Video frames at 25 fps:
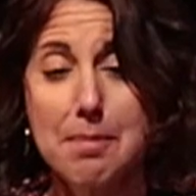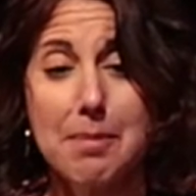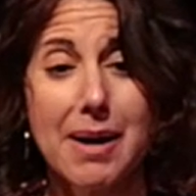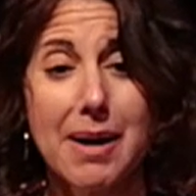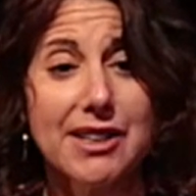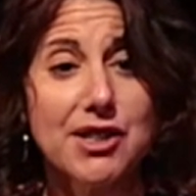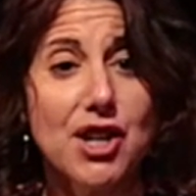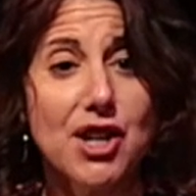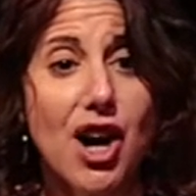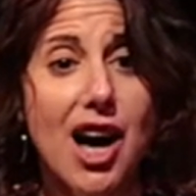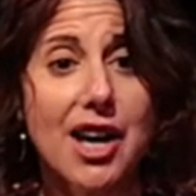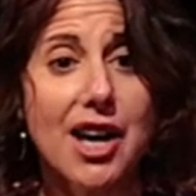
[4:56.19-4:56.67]

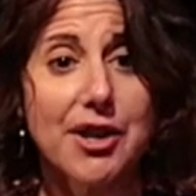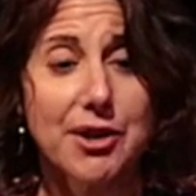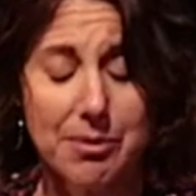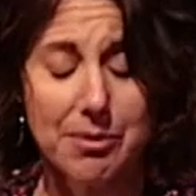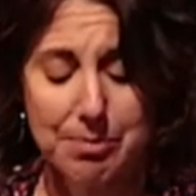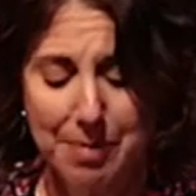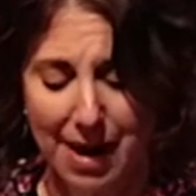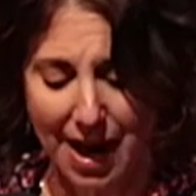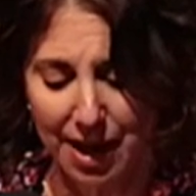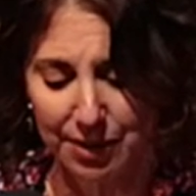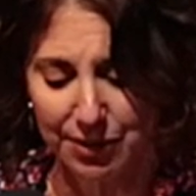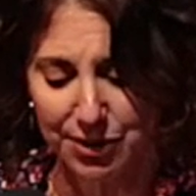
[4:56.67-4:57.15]
My
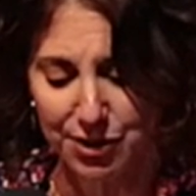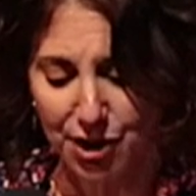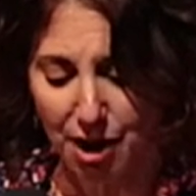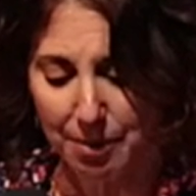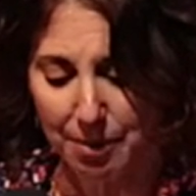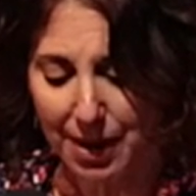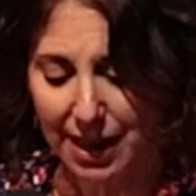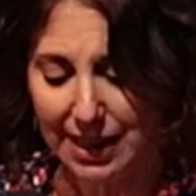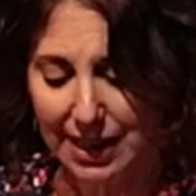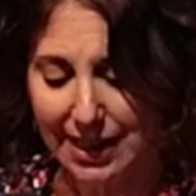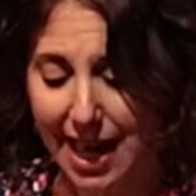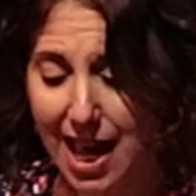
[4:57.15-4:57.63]
daughter bounced
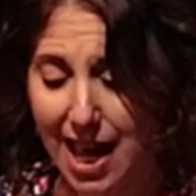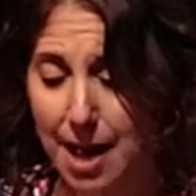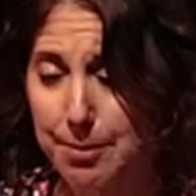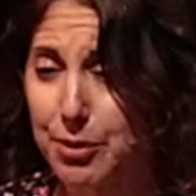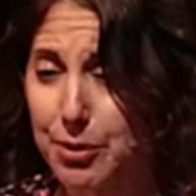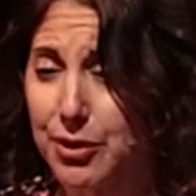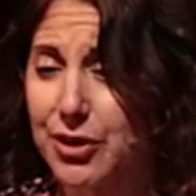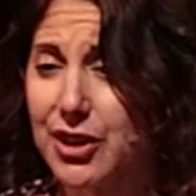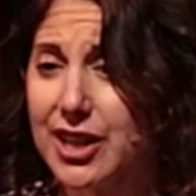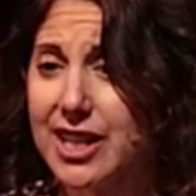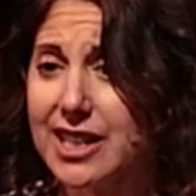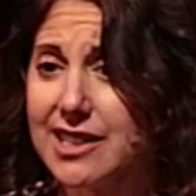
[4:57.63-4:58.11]
on my
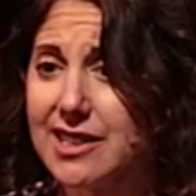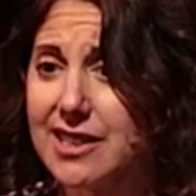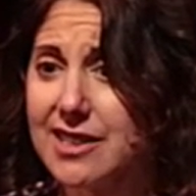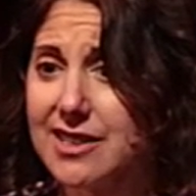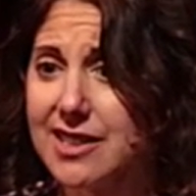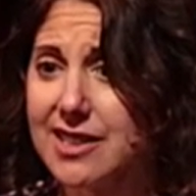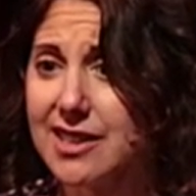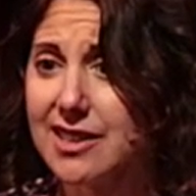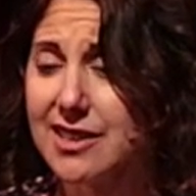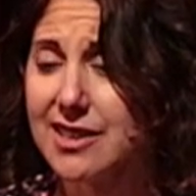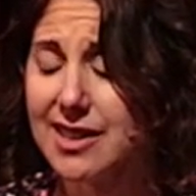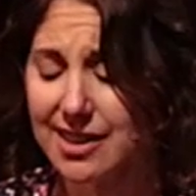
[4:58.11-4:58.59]
lap with
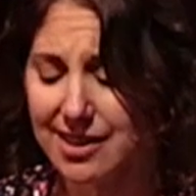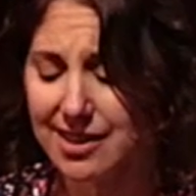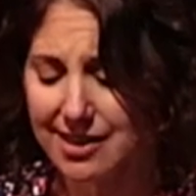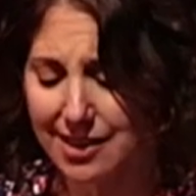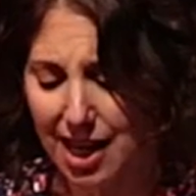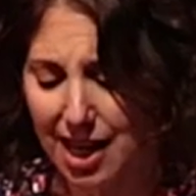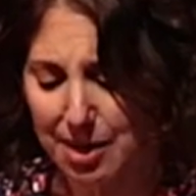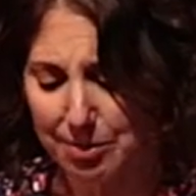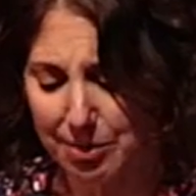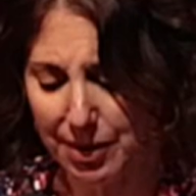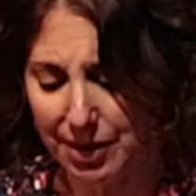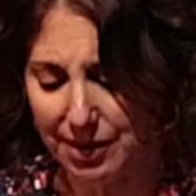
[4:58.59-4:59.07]
innocent
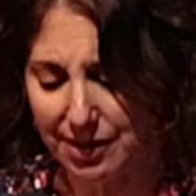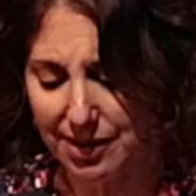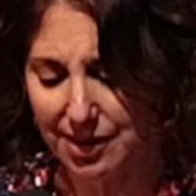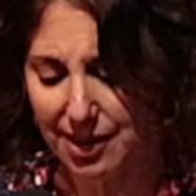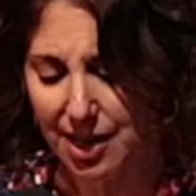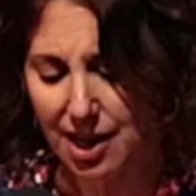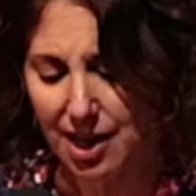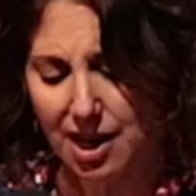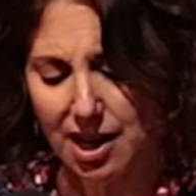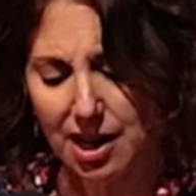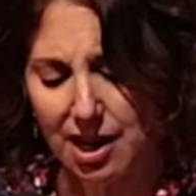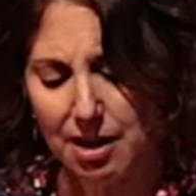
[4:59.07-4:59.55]

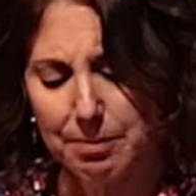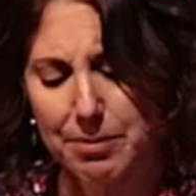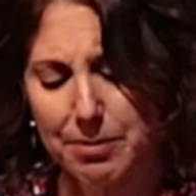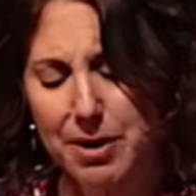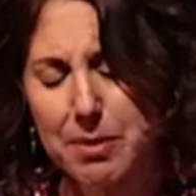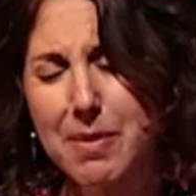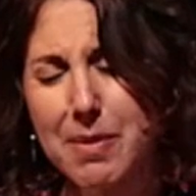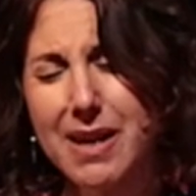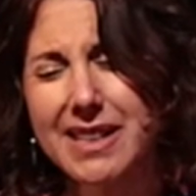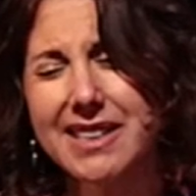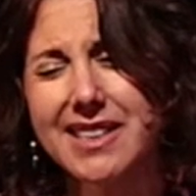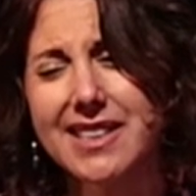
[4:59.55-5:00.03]
excitement,
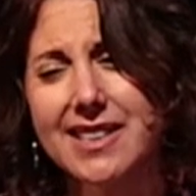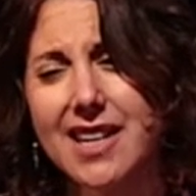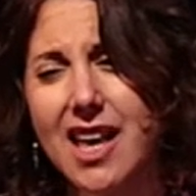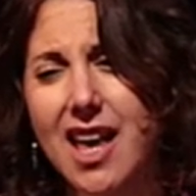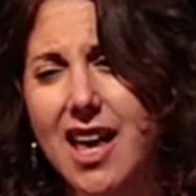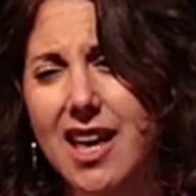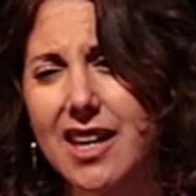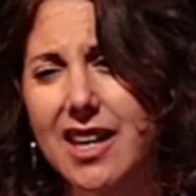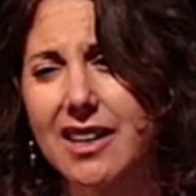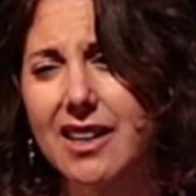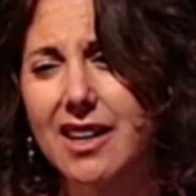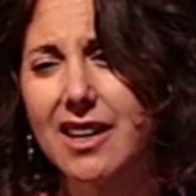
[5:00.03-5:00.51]
but my
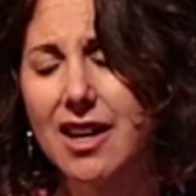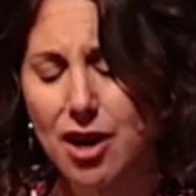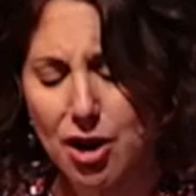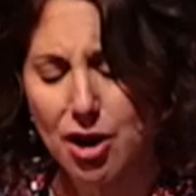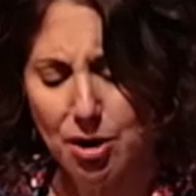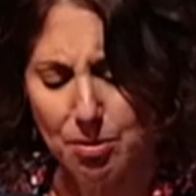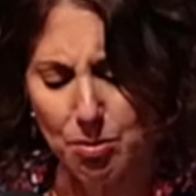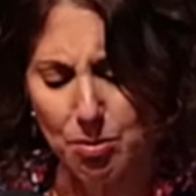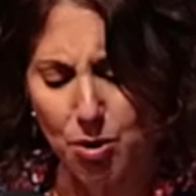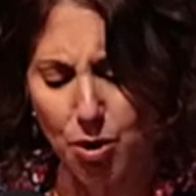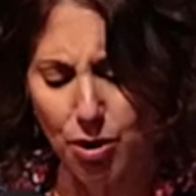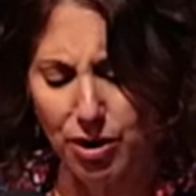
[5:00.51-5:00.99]
son,
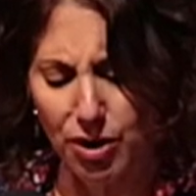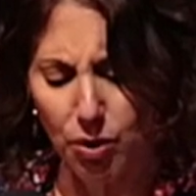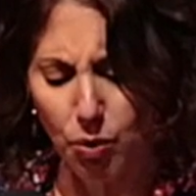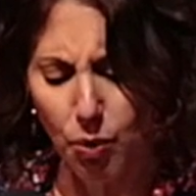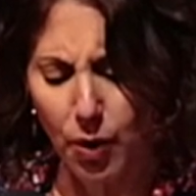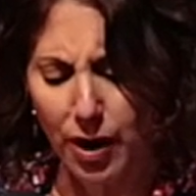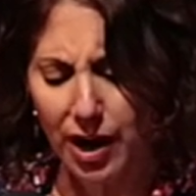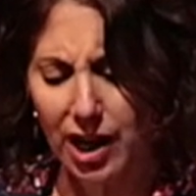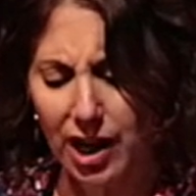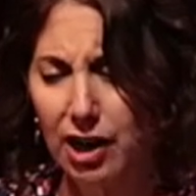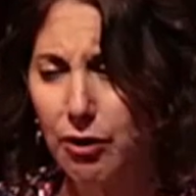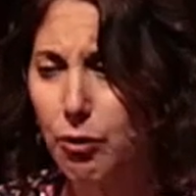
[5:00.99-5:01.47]
more
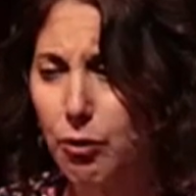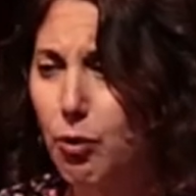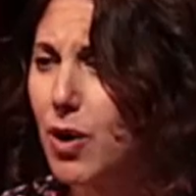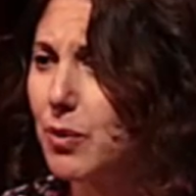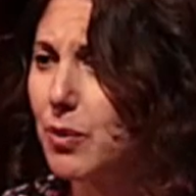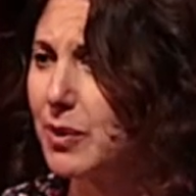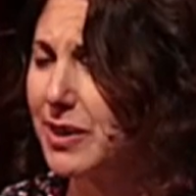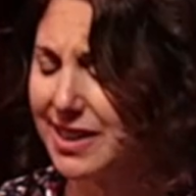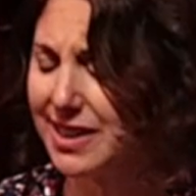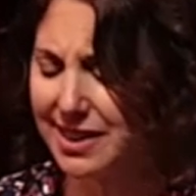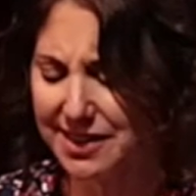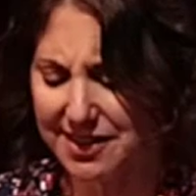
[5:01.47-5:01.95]
aware of
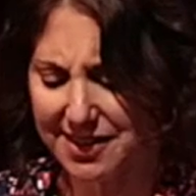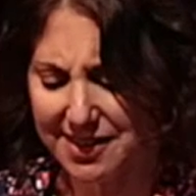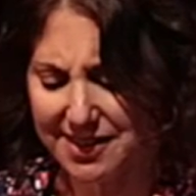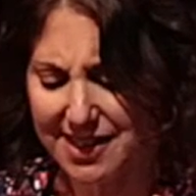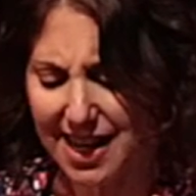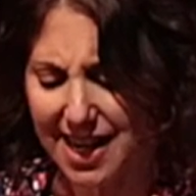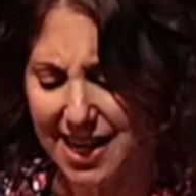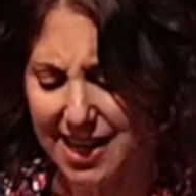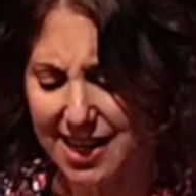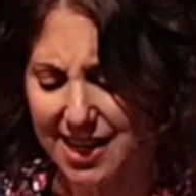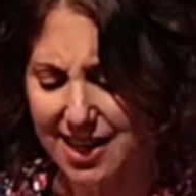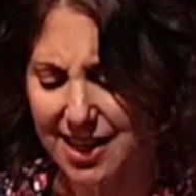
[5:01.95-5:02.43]
what was at
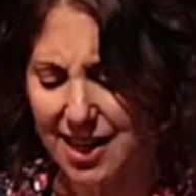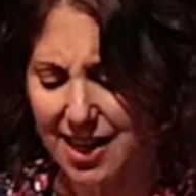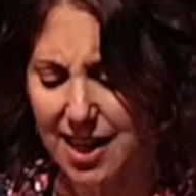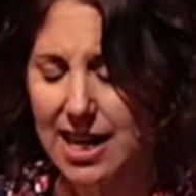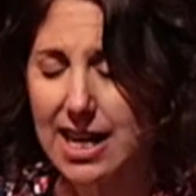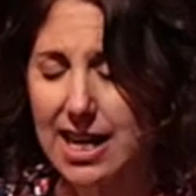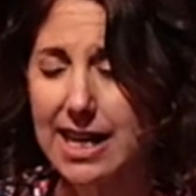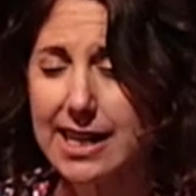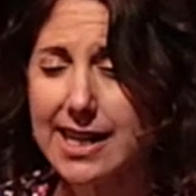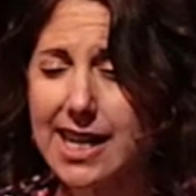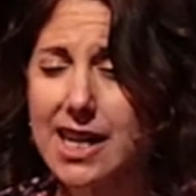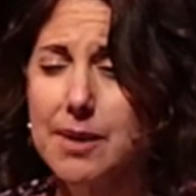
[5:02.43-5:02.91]
stake,
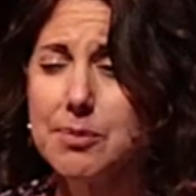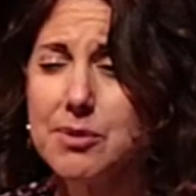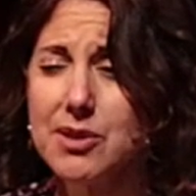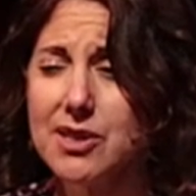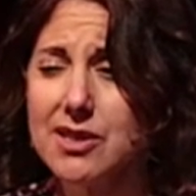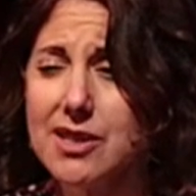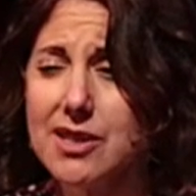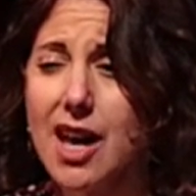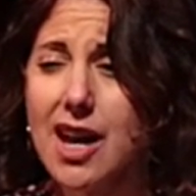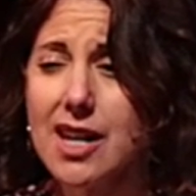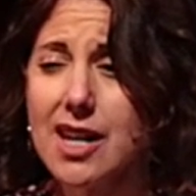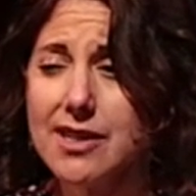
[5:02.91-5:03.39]
kept
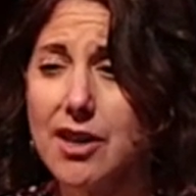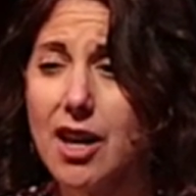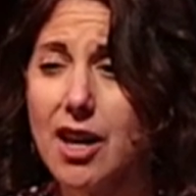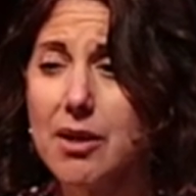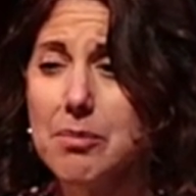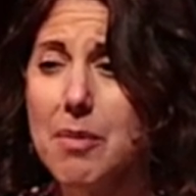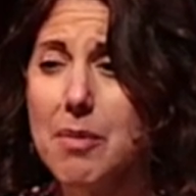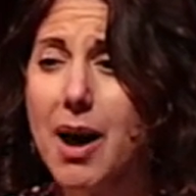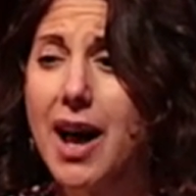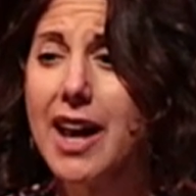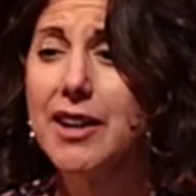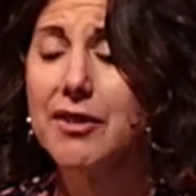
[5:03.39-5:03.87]
his eyes
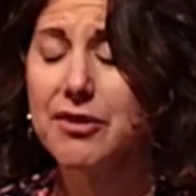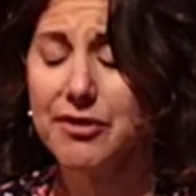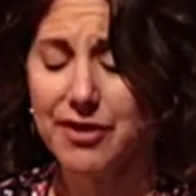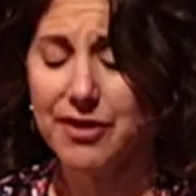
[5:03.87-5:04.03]
on my